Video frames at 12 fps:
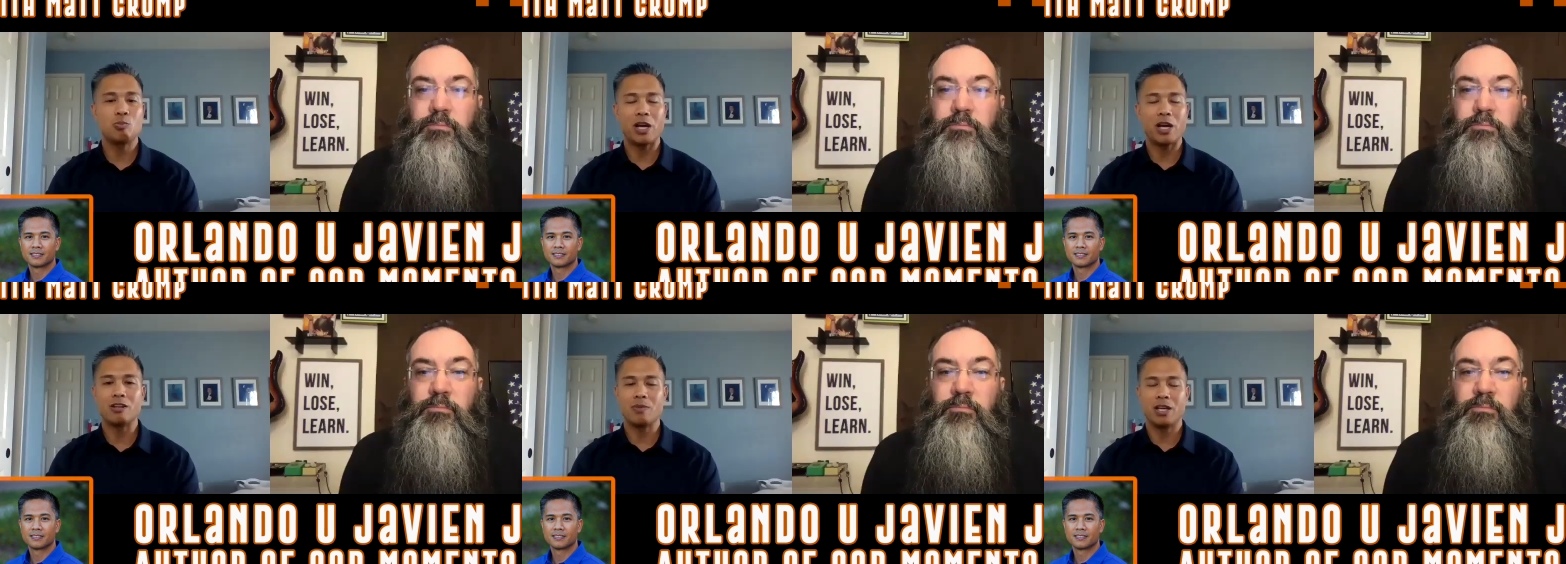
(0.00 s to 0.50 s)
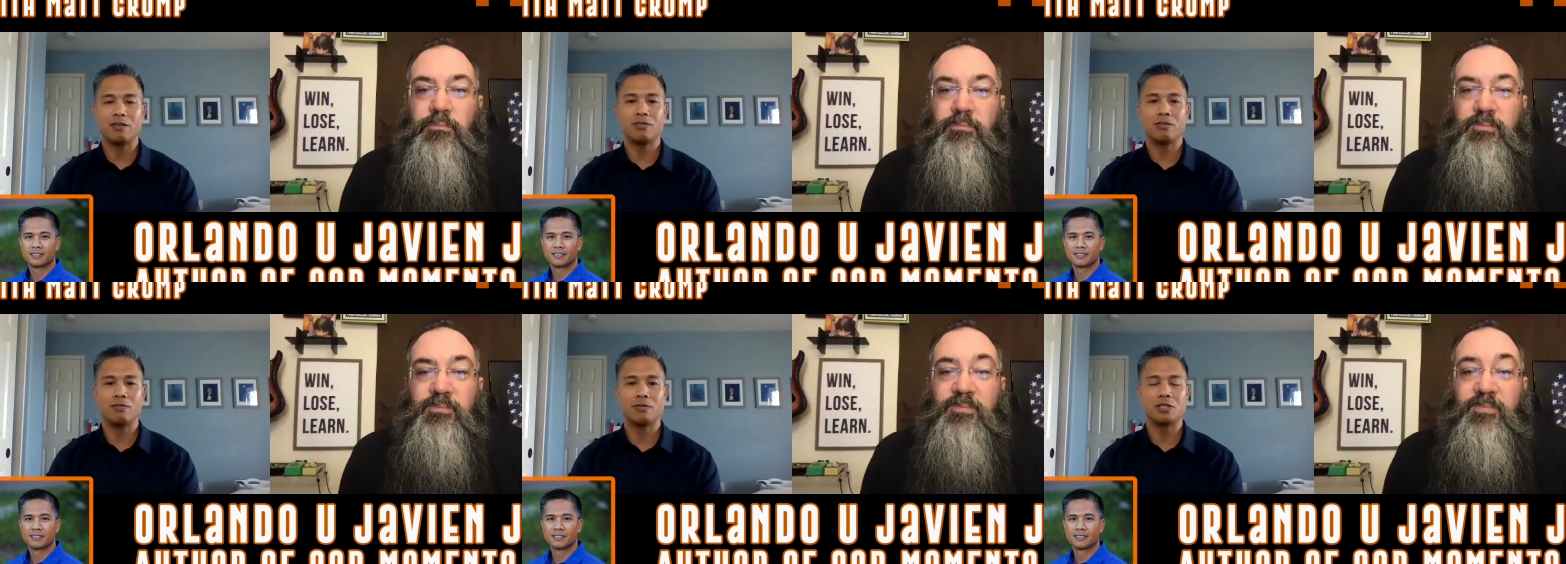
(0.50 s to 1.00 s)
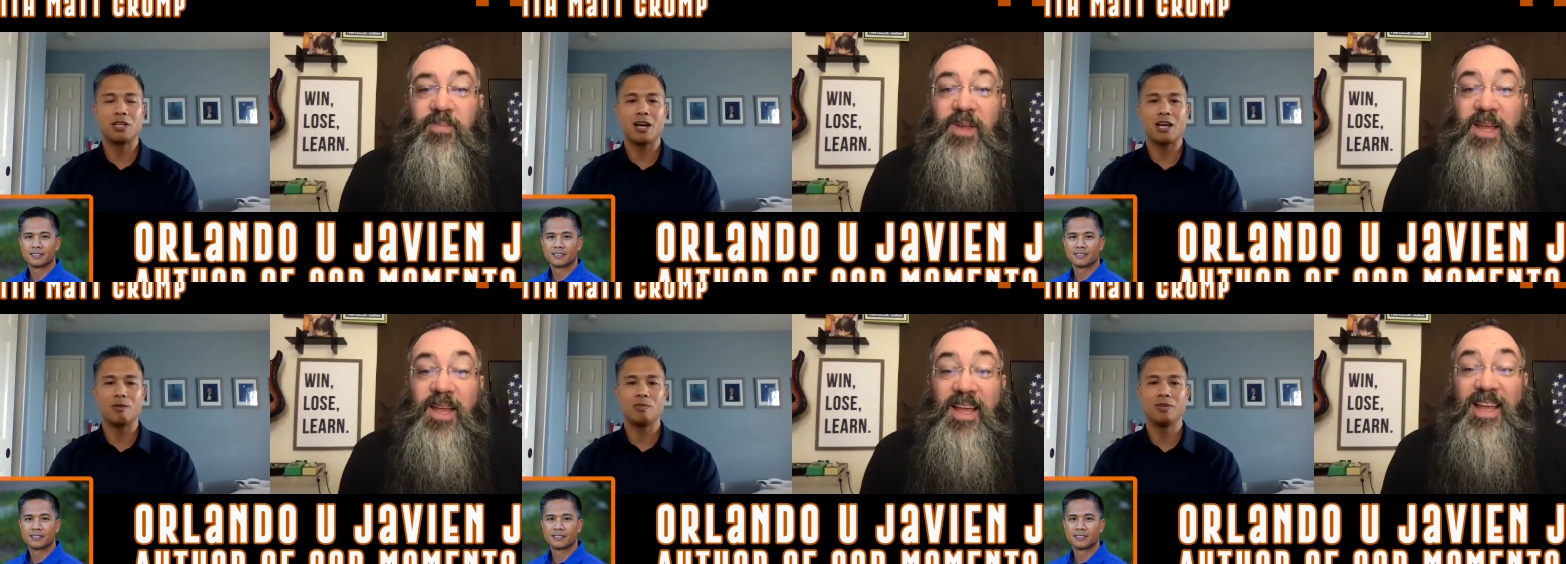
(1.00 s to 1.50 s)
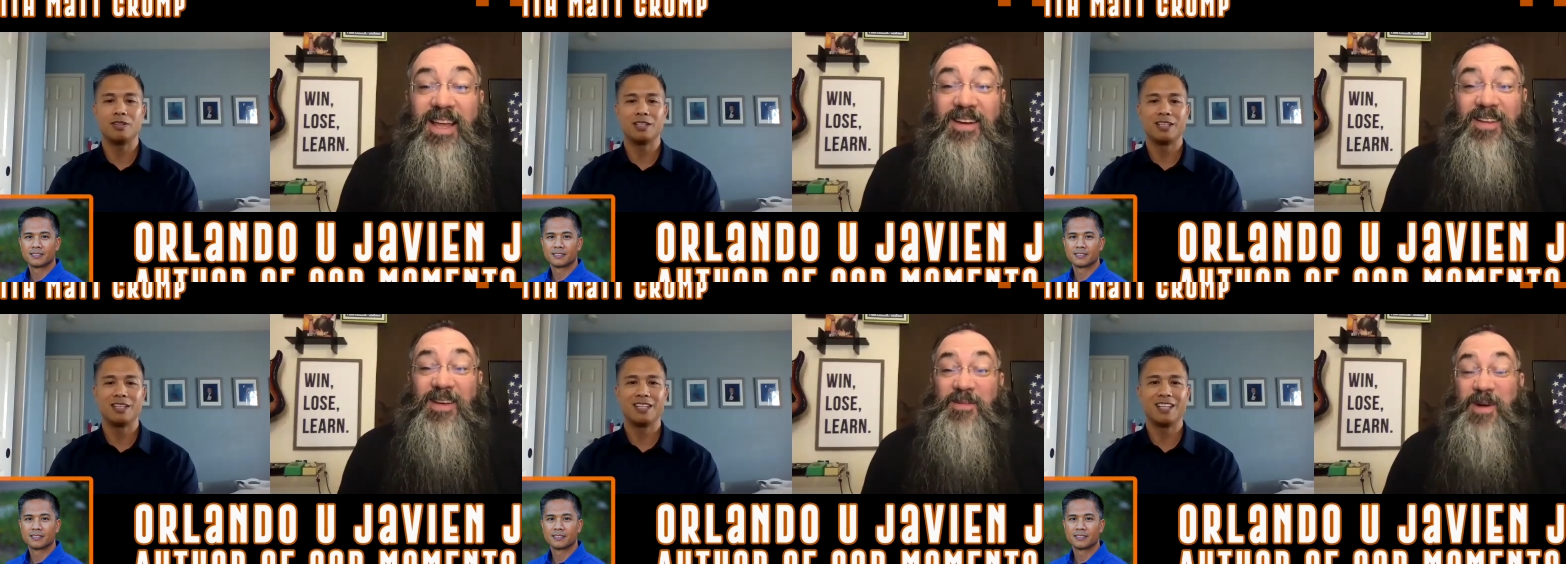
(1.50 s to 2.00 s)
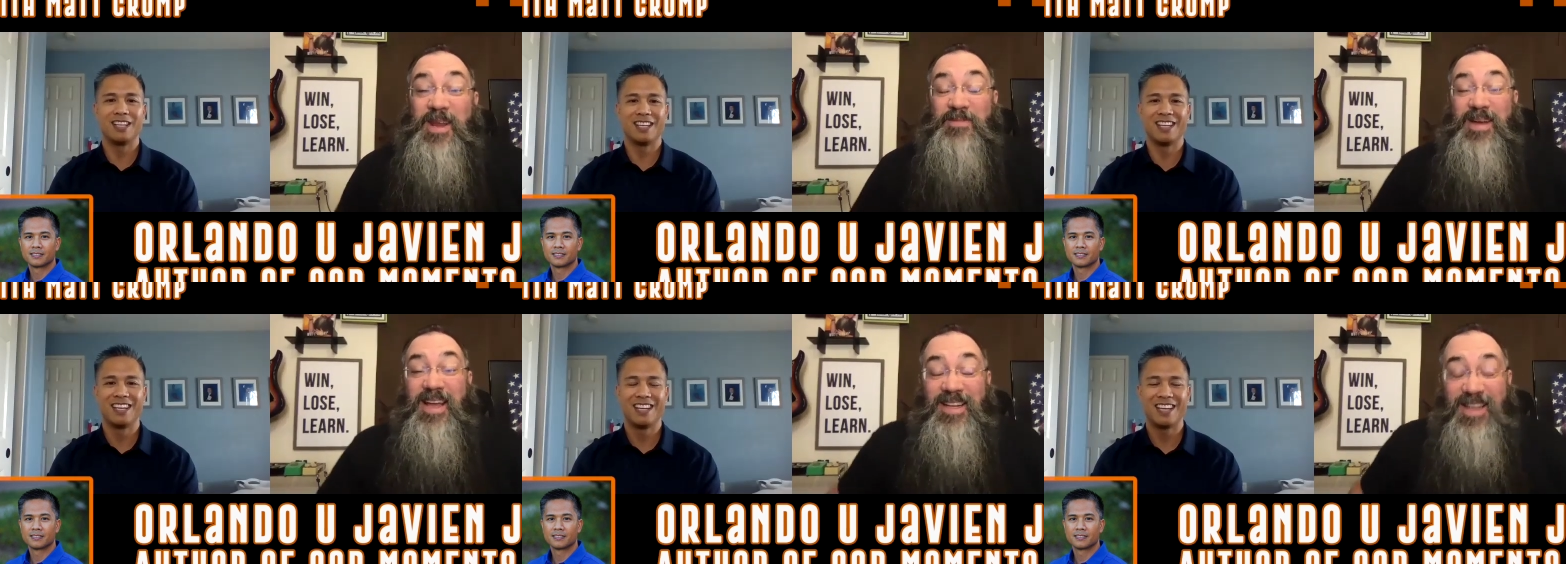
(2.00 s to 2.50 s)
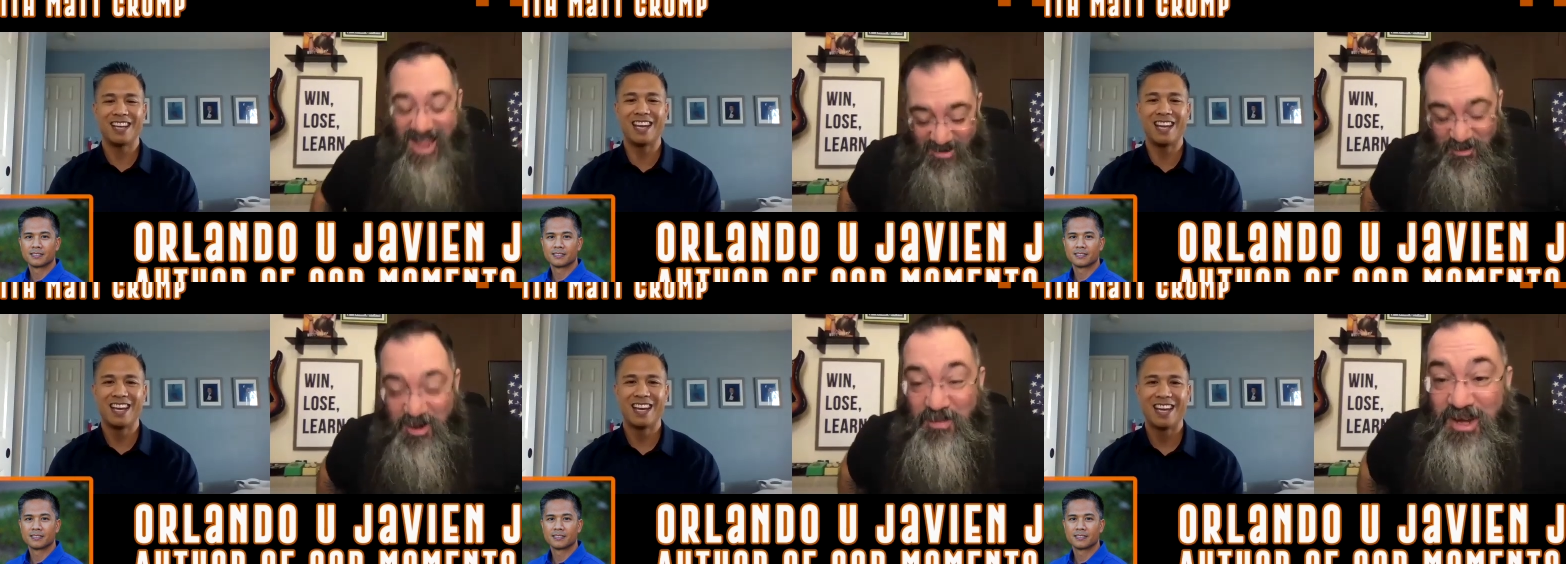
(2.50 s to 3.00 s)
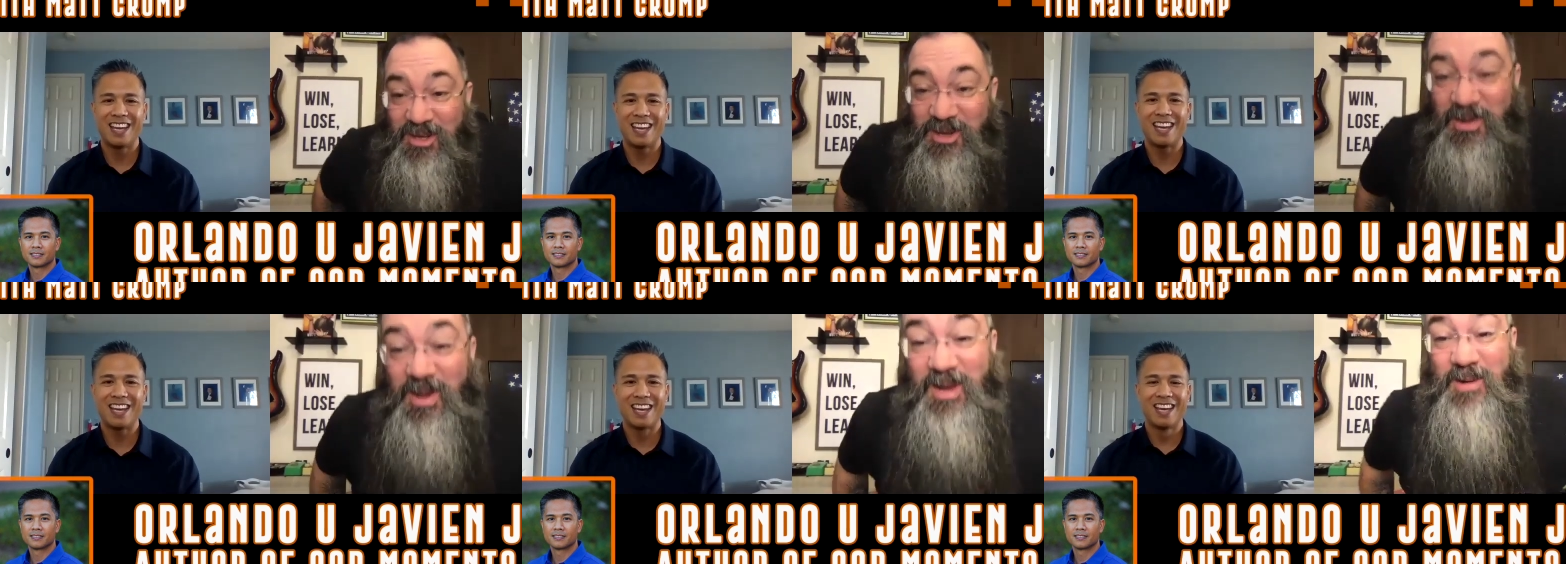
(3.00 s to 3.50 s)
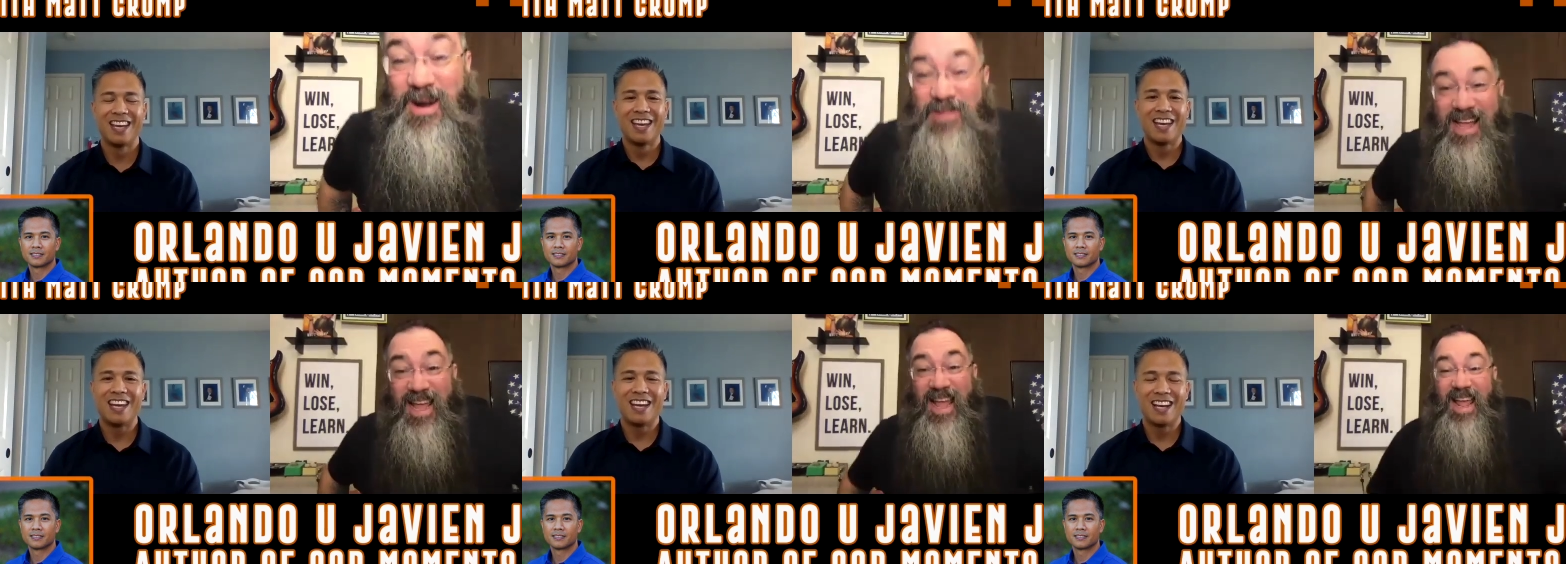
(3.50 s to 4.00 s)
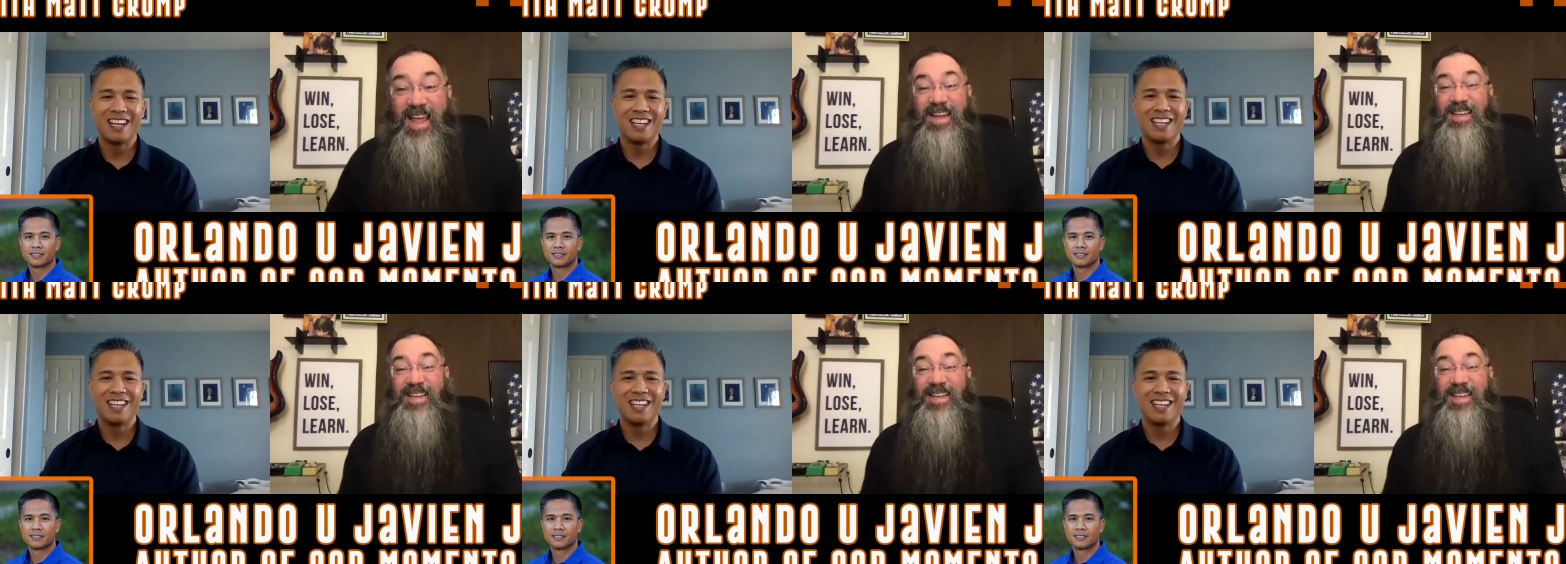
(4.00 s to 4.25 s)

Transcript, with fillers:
Speaker 1: Spider-Man for the first time.
Speaker 2: You're like, what am I doing? Where am I at?